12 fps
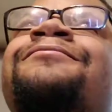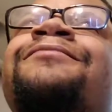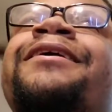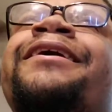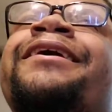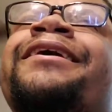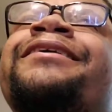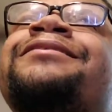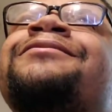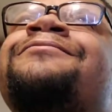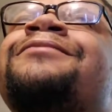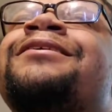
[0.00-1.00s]

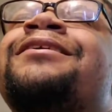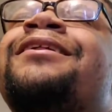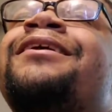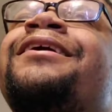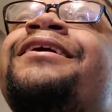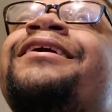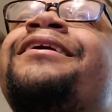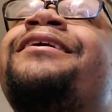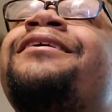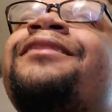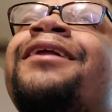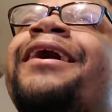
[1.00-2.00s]

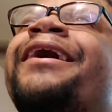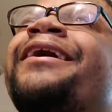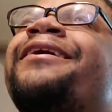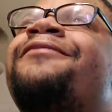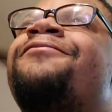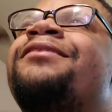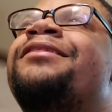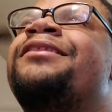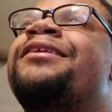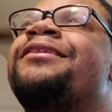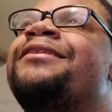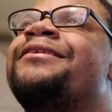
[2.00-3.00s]
really, like with
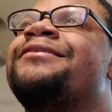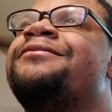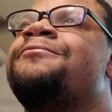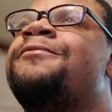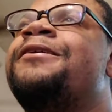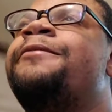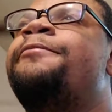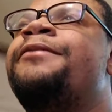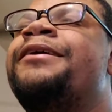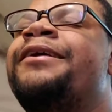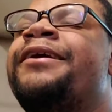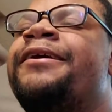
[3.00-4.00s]
this one
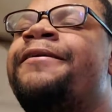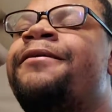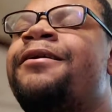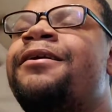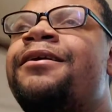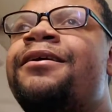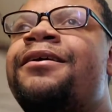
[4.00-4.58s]
being